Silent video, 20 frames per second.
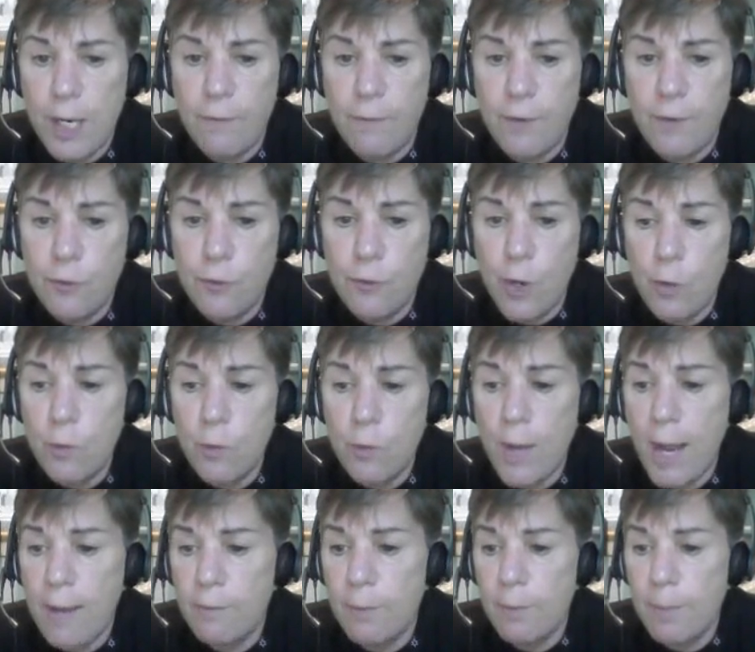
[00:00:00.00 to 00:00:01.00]
if you don't
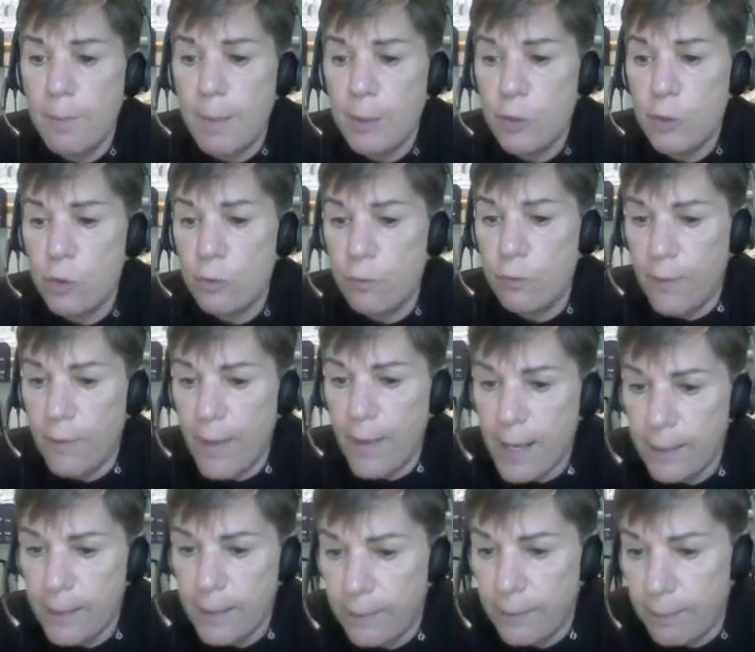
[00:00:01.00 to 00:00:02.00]
have a budget for
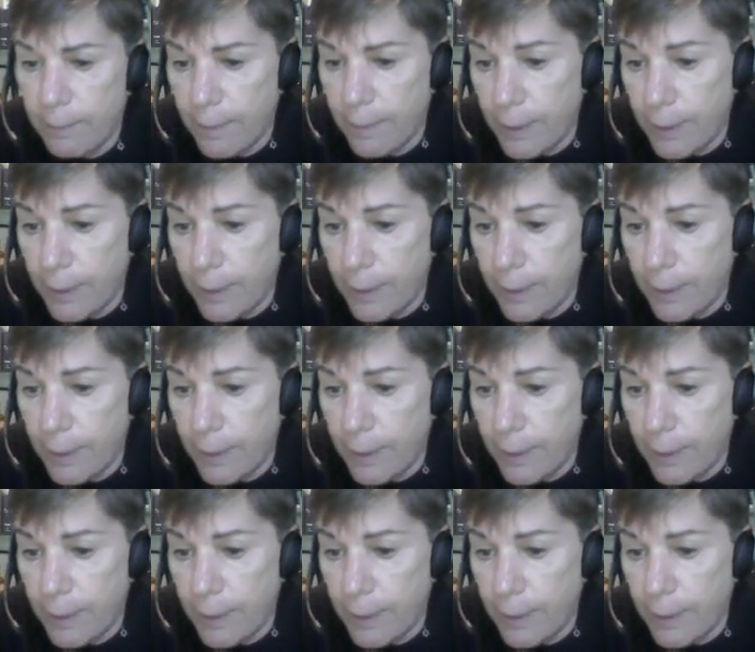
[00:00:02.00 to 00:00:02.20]
that,